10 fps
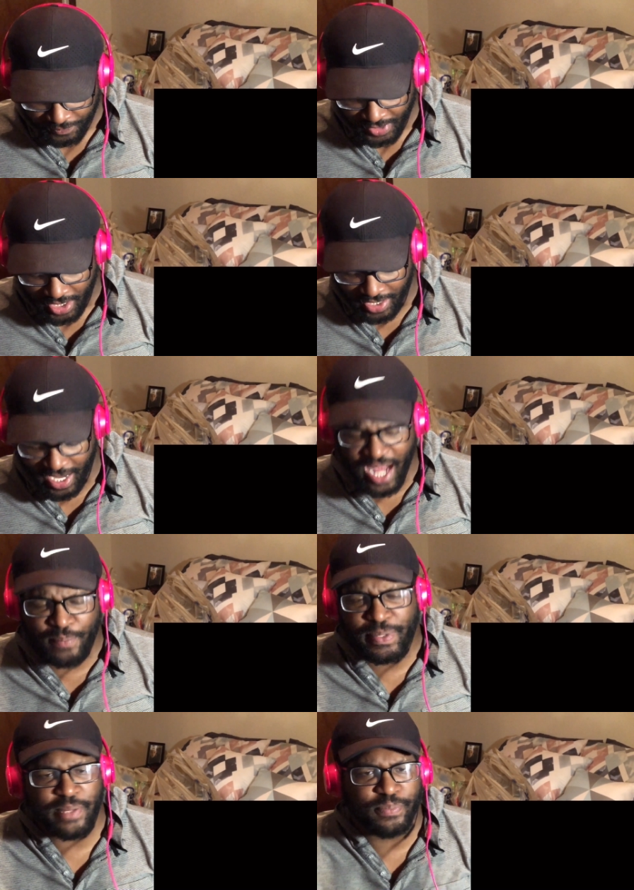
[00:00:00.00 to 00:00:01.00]
a lot of
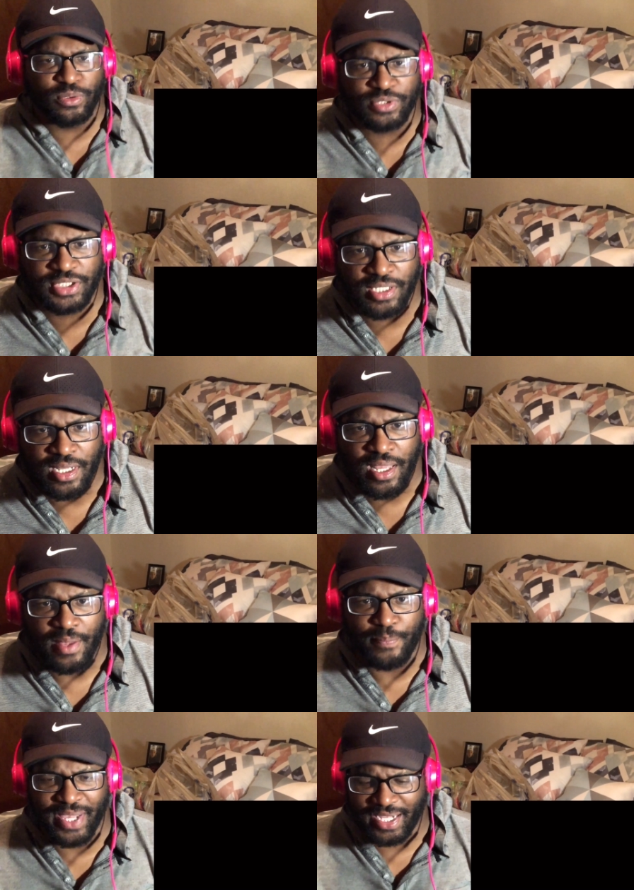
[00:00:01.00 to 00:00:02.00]
people's
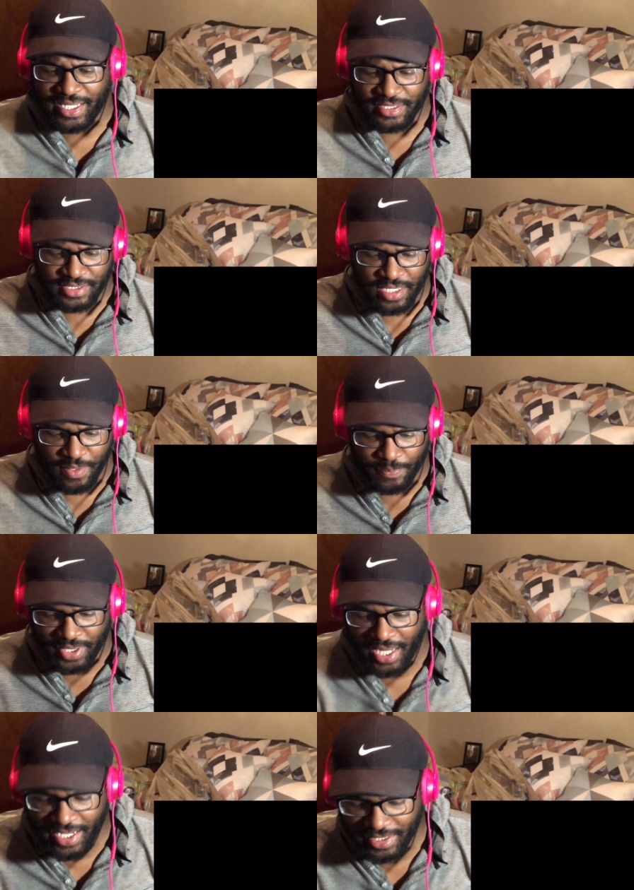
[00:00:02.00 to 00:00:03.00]
biggest
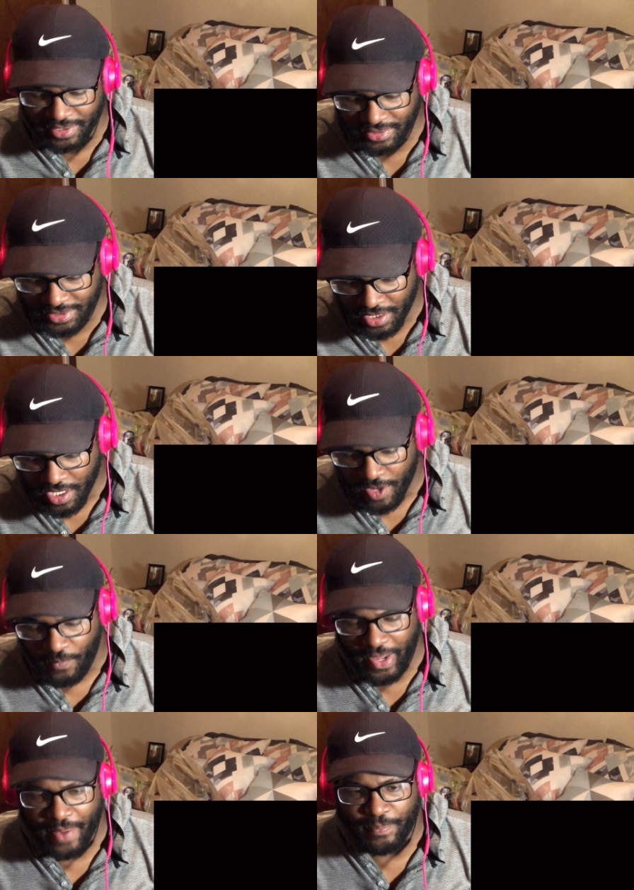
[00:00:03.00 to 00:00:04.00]
complaints
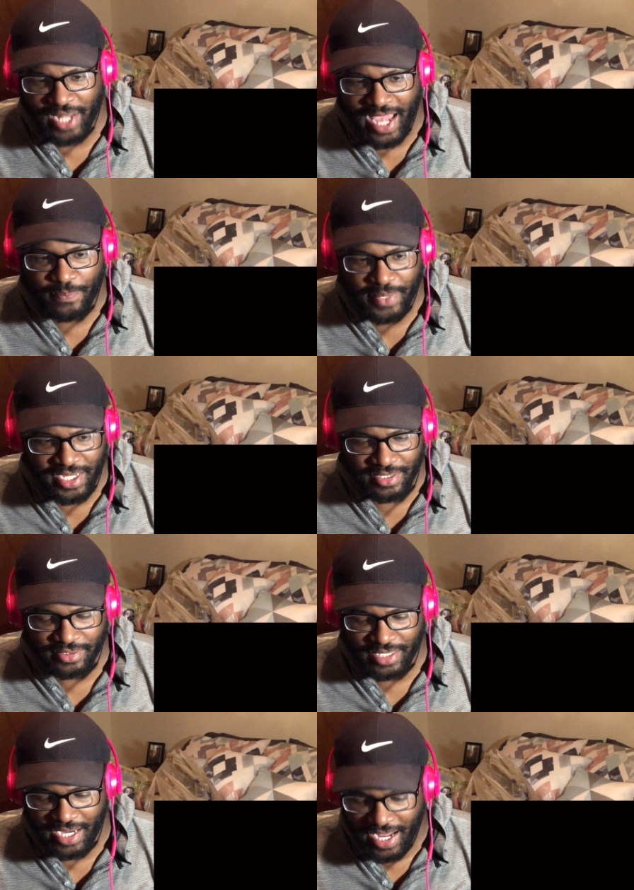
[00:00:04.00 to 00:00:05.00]
with Blackpink
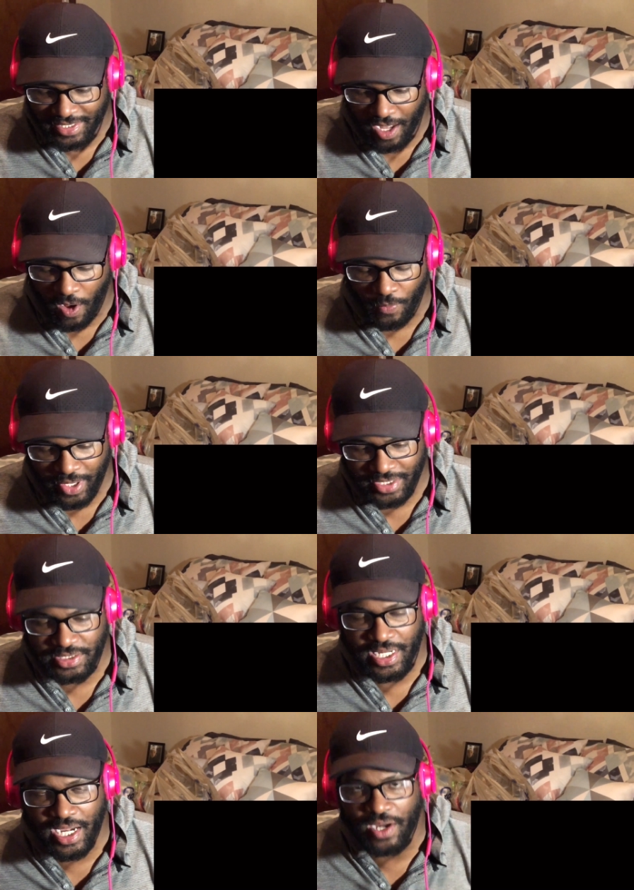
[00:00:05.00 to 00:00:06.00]
that I always
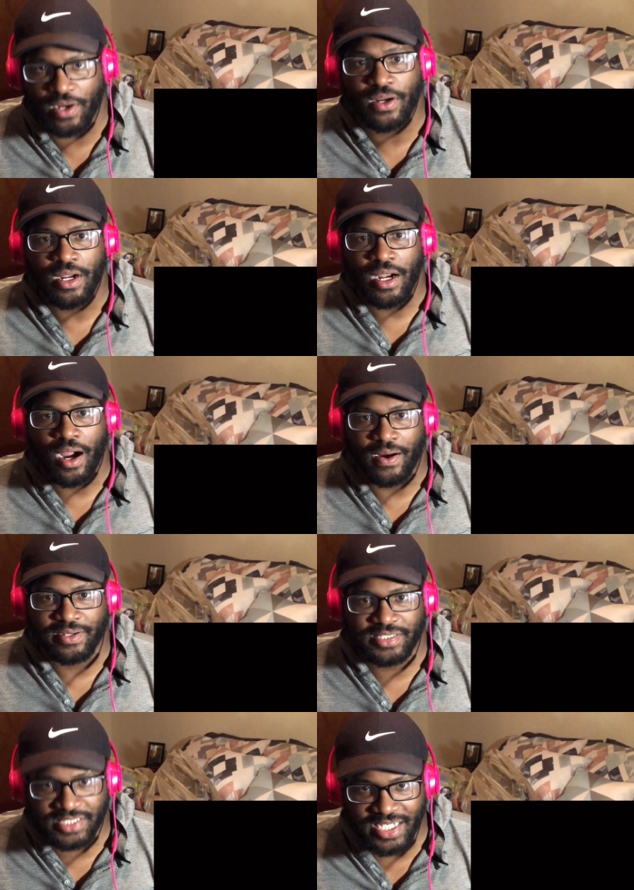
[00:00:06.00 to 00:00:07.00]
hear or
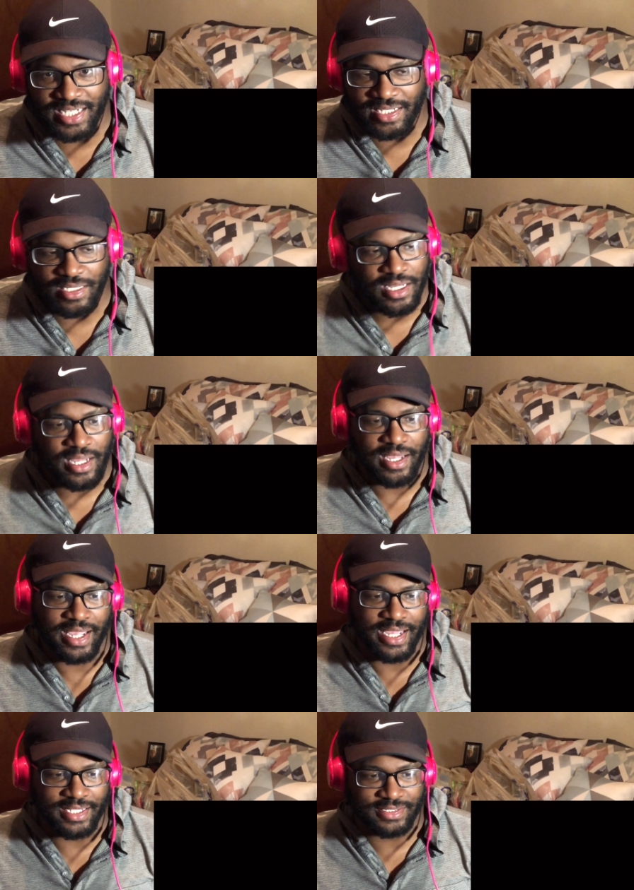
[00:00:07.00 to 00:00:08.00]
see
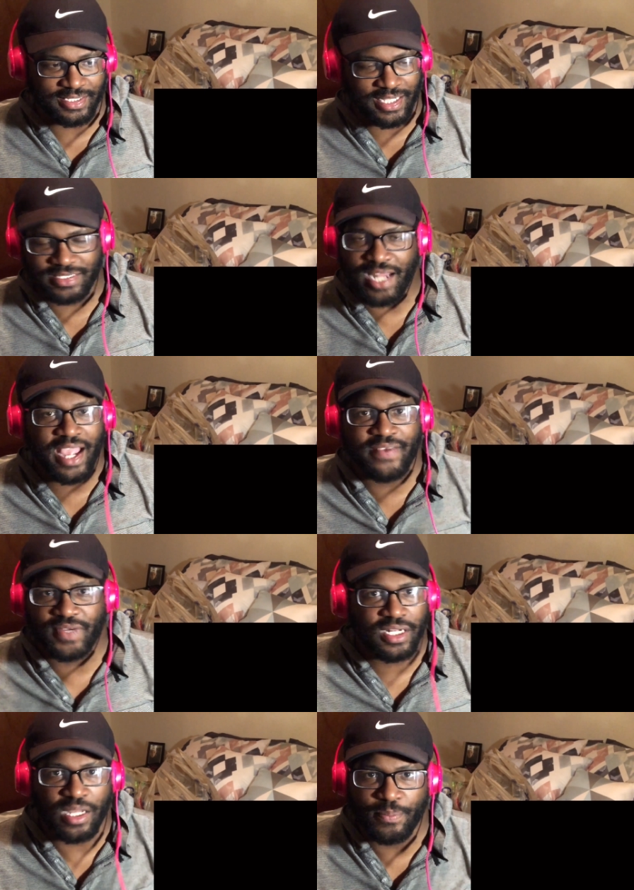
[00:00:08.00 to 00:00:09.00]
is it's not even a
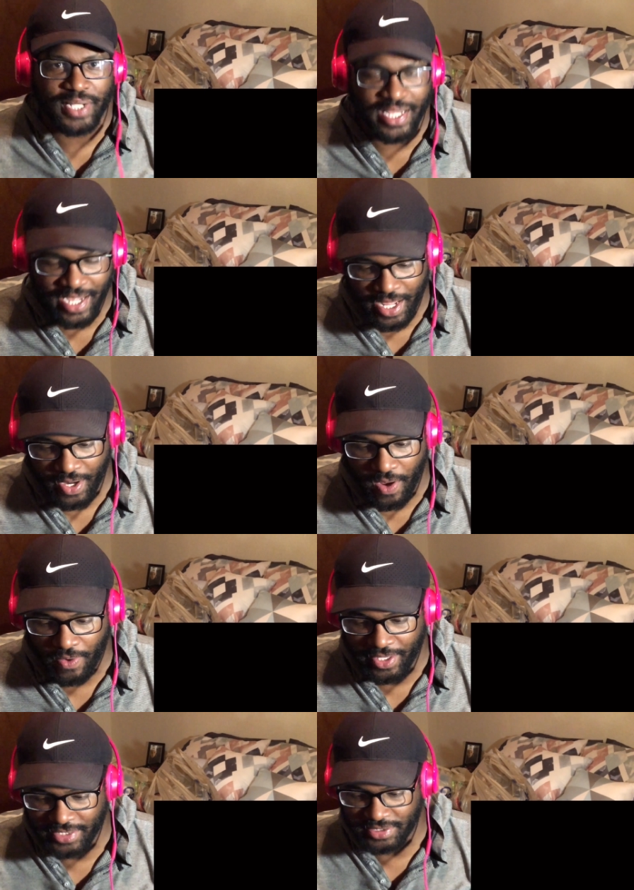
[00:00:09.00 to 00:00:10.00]
complaint at all.
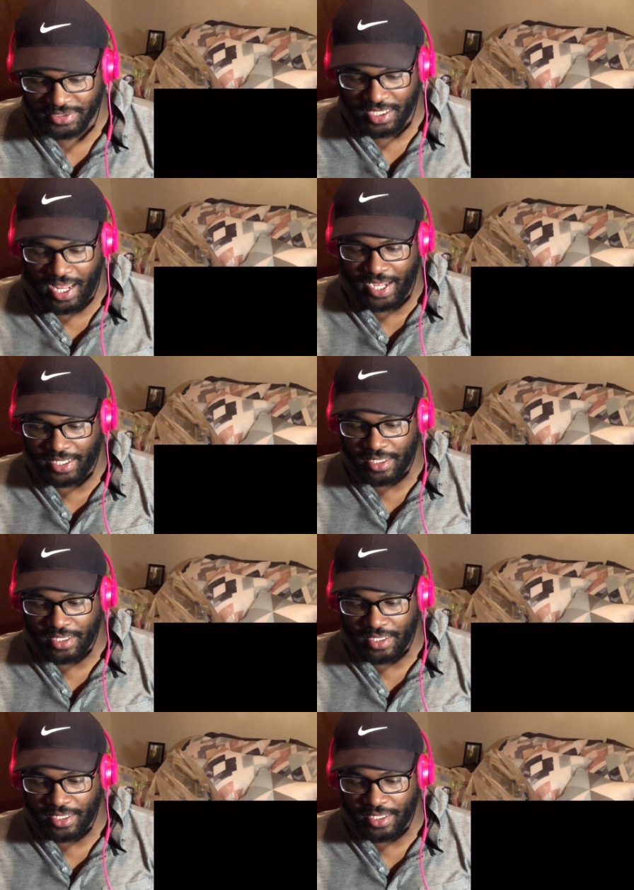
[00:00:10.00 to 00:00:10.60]
They just like